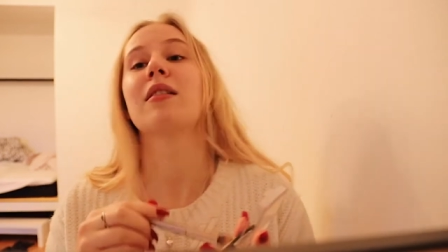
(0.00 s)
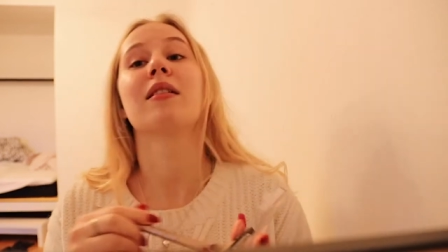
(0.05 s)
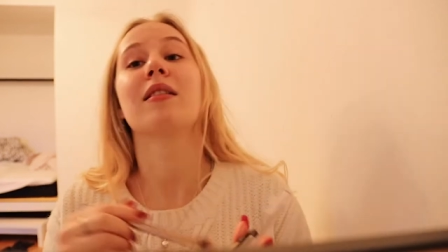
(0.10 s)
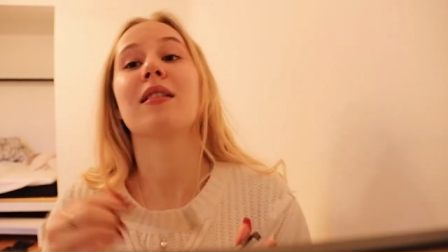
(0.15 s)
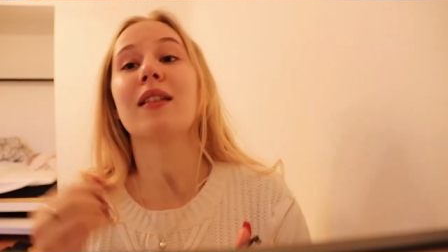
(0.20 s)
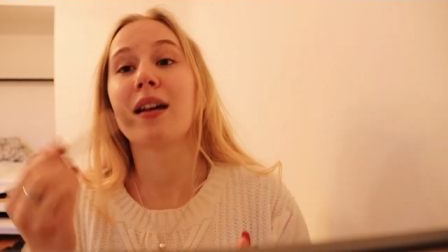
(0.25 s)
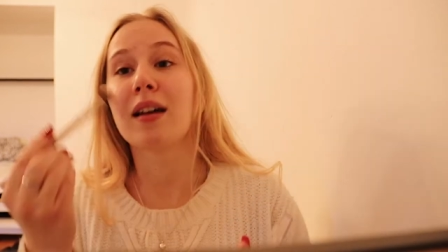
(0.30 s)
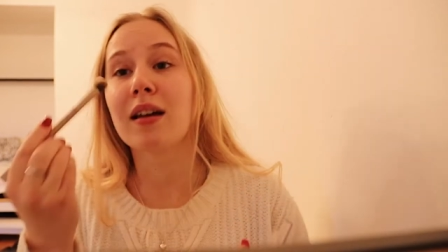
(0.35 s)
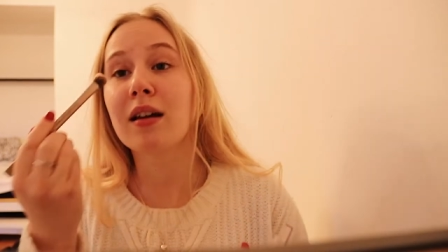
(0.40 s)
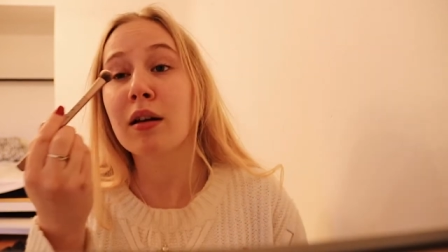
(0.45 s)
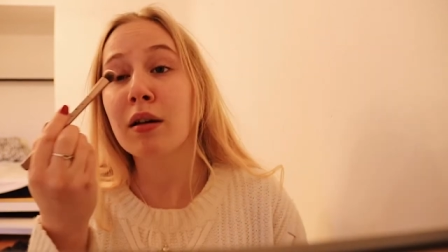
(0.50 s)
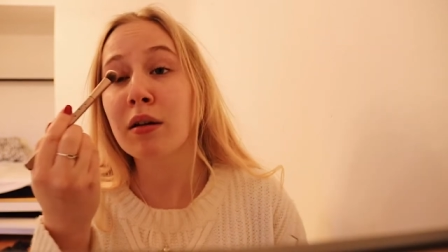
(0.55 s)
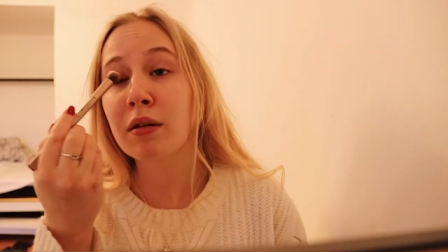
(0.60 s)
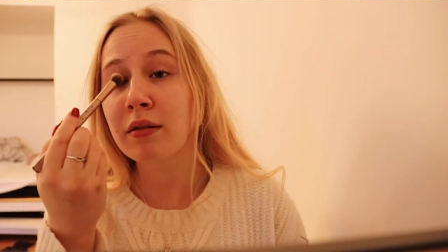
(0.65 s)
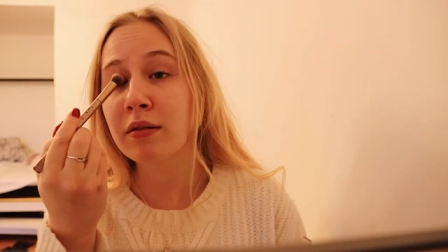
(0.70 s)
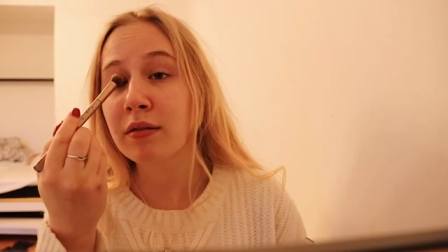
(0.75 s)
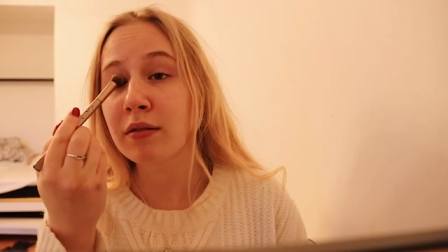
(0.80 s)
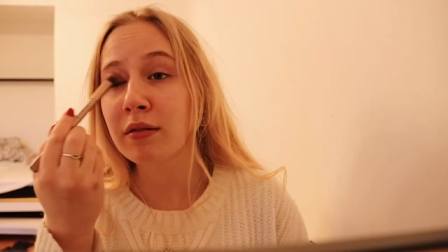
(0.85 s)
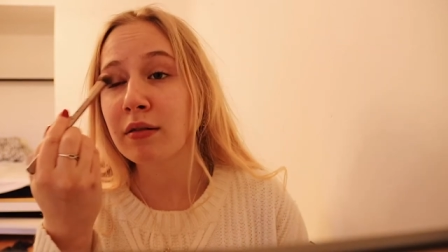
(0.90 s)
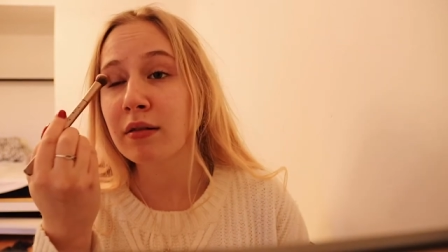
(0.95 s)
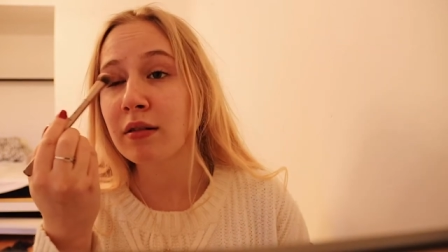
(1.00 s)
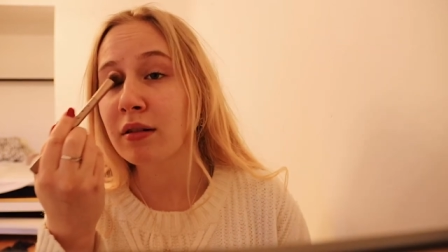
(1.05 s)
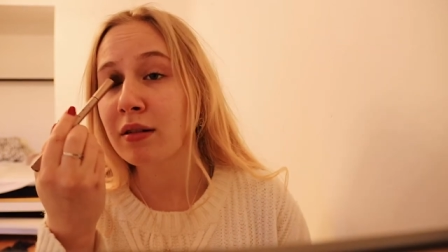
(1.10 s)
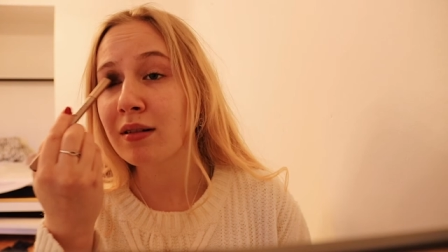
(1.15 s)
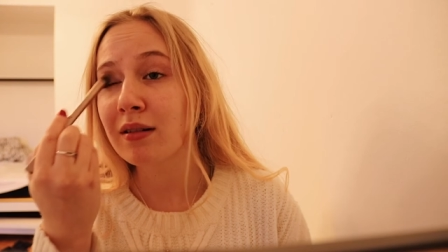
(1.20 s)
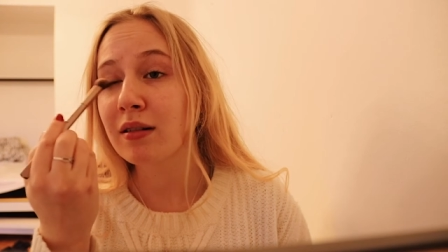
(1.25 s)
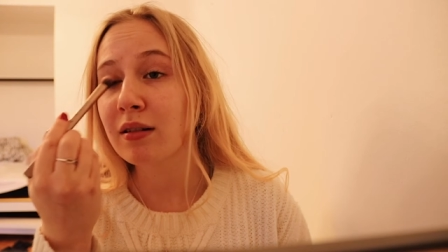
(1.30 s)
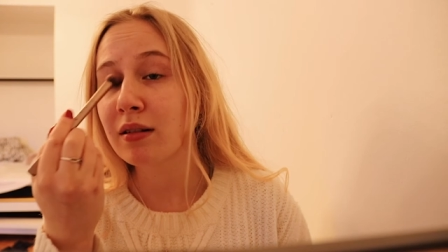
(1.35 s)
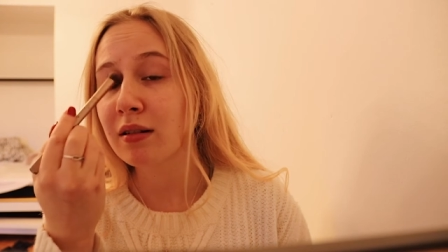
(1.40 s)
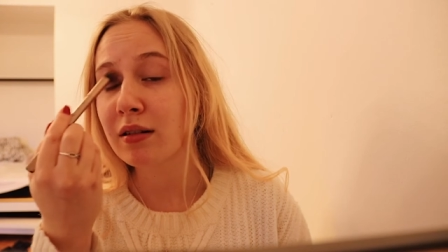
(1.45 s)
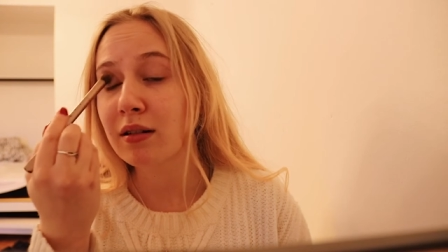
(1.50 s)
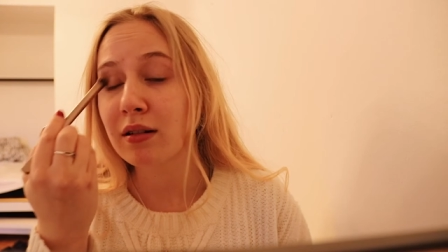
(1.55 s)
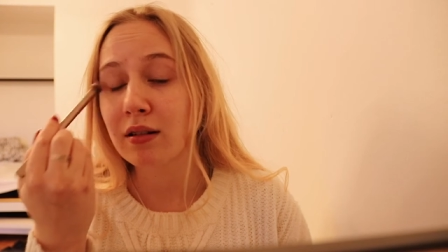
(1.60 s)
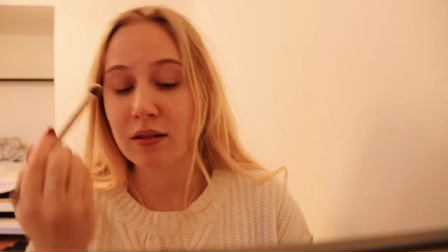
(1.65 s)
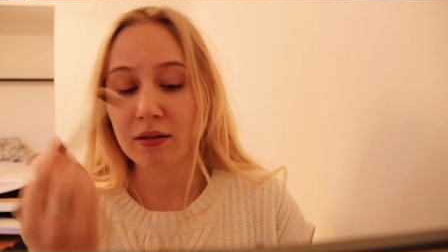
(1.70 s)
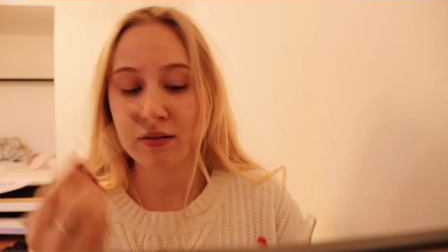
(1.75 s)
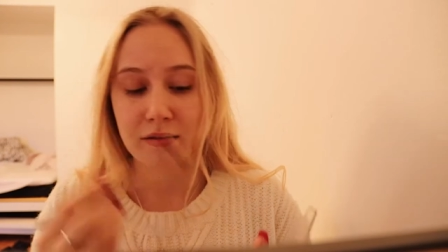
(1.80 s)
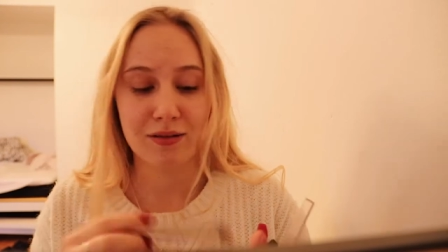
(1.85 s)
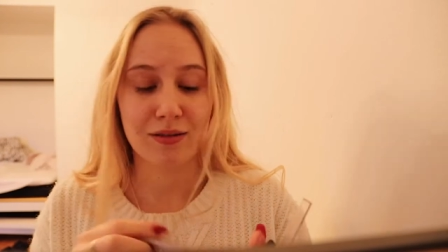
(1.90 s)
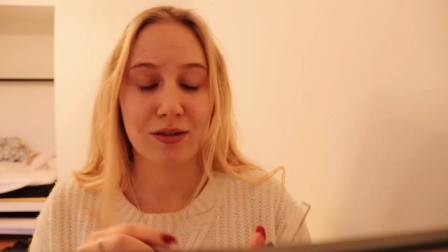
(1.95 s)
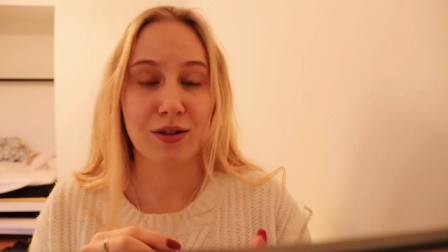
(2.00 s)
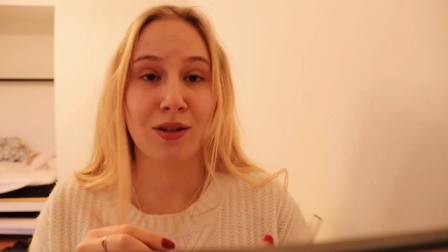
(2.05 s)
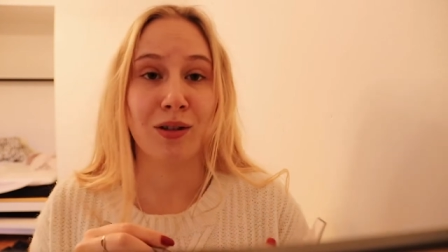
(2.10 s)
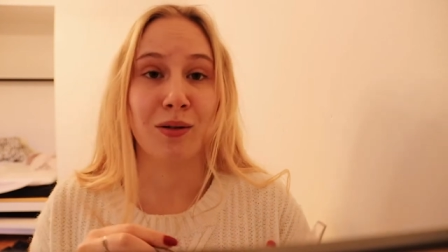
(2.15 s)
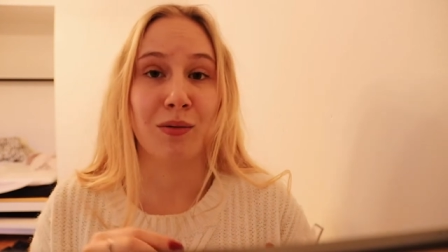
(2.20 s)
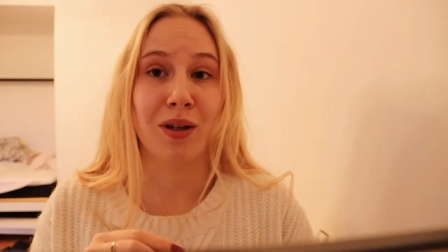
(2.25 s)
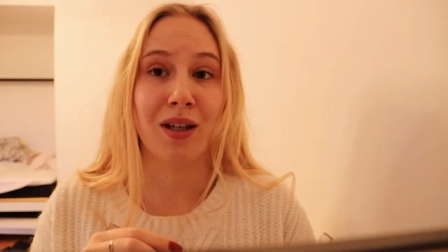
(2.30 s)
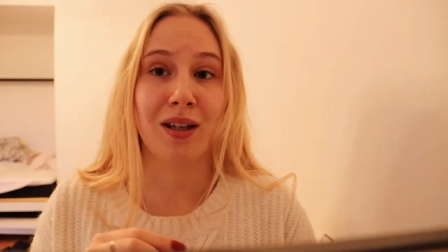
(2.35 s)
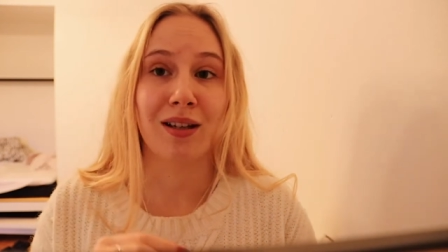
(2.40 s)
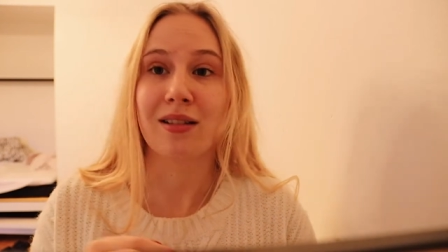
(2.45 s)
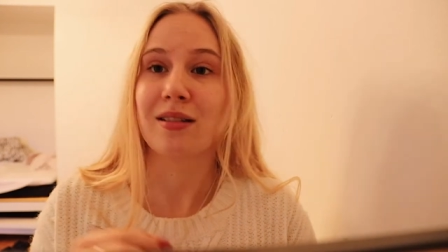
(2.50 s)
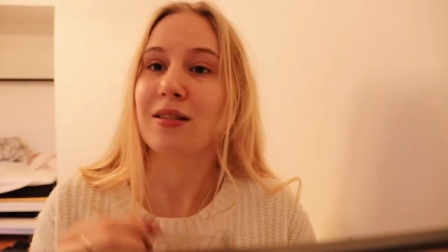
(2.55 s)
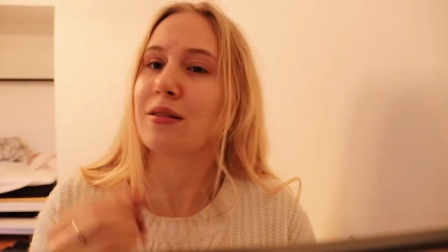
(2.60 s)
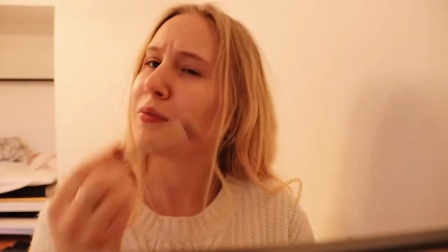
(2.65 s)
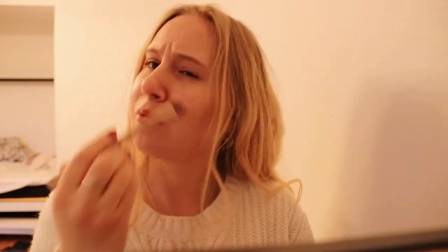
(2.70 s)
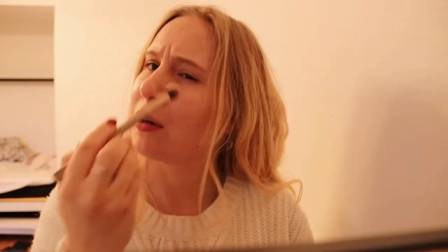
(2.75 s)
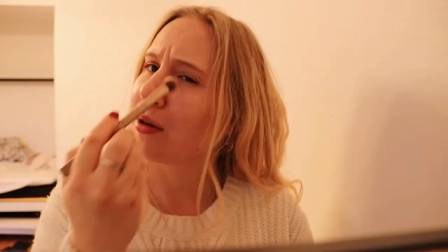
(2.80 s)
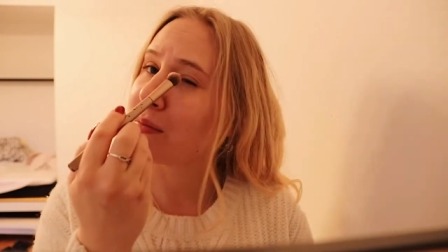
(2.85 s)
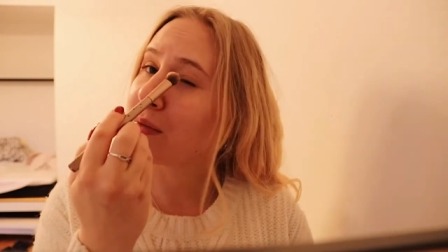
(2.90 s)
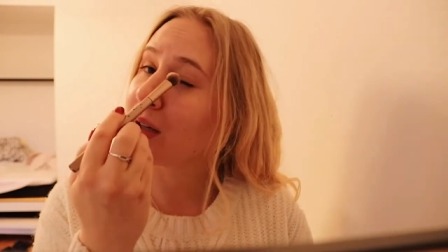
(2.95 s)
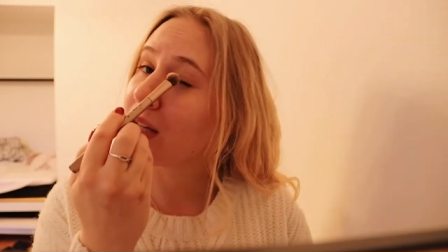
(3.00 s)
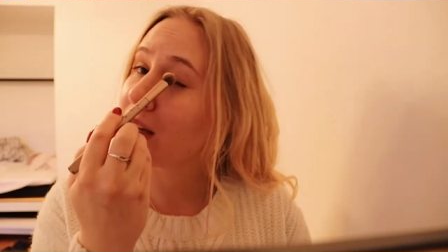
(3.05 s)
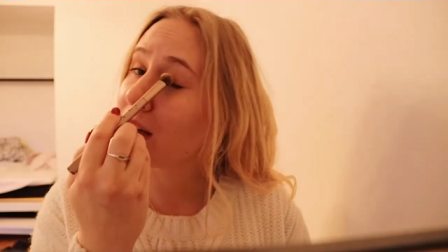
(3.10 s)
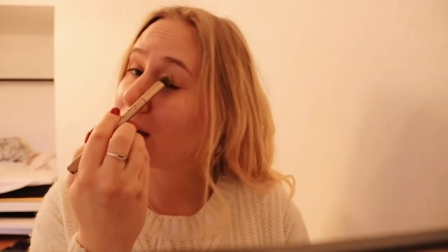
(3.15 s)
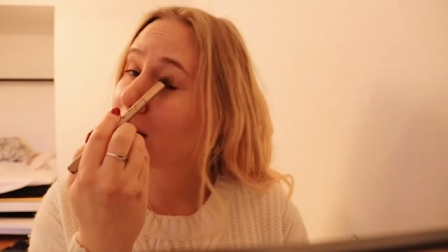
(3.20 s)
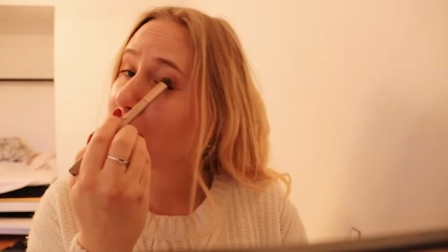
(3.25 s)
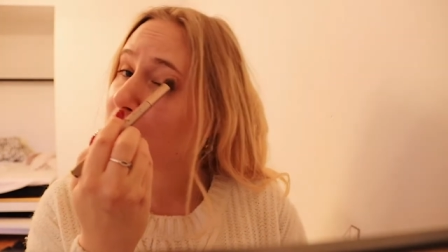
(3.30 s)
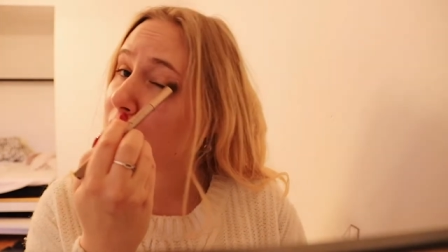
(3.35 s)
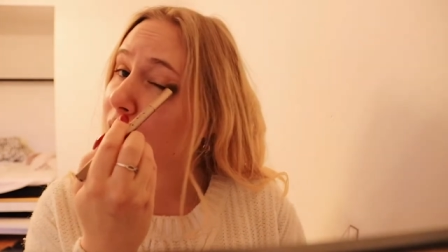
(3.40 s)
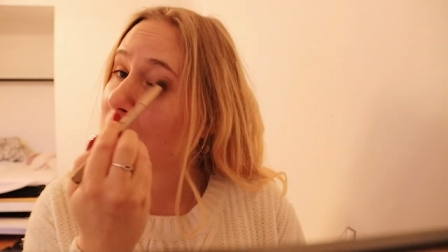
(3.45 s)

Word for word: like two weeks, one week.